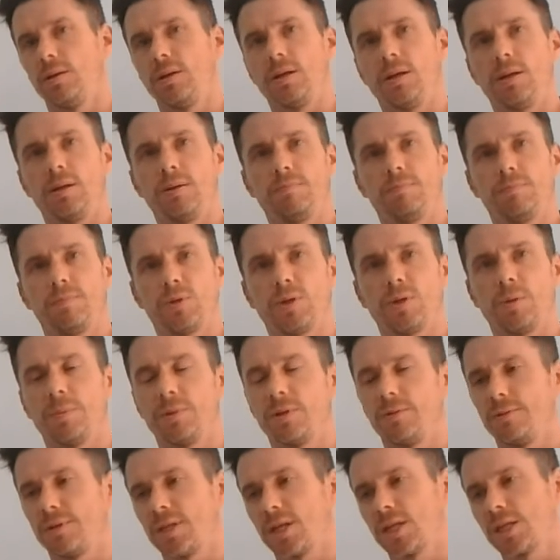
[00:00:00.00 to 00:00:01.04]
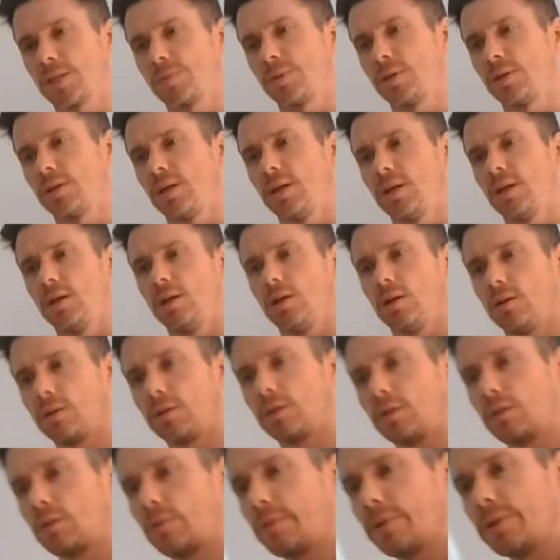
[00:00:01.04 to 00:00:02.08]
the summative assessment,
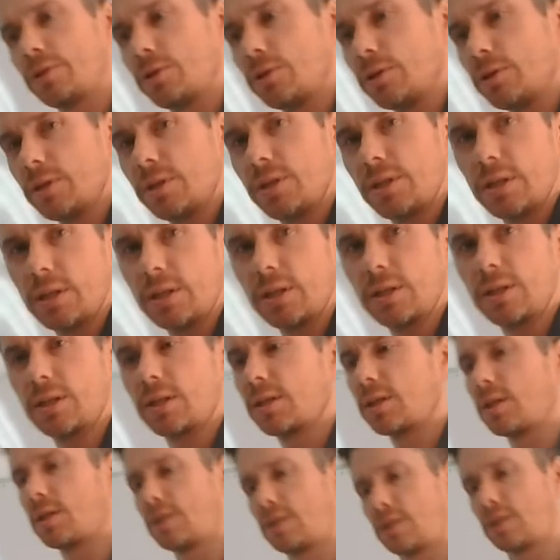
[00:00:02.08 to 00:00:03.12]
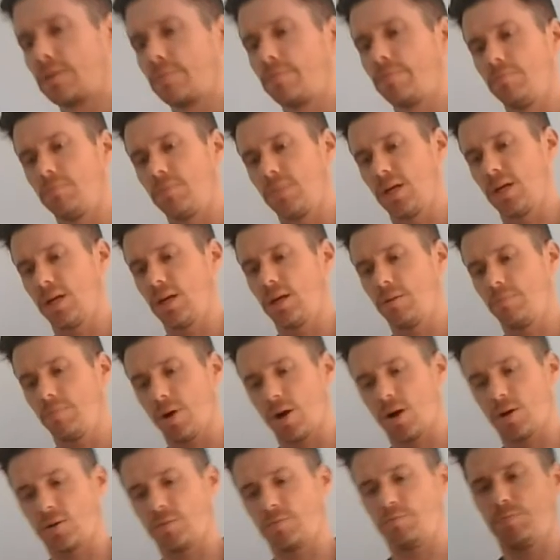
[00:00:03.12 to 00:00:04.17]
question 6,
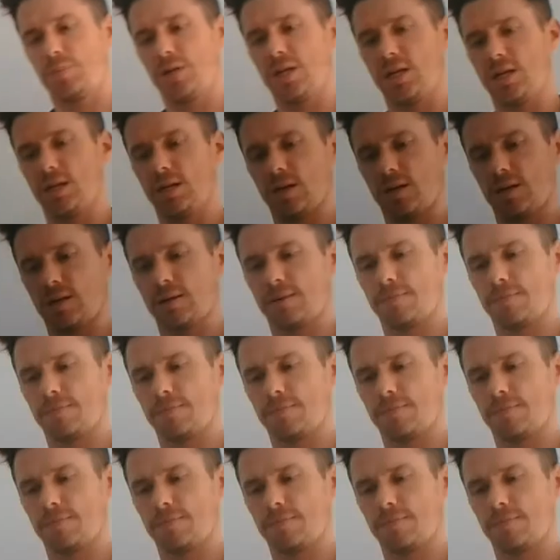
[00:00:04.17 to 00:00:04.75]
part B.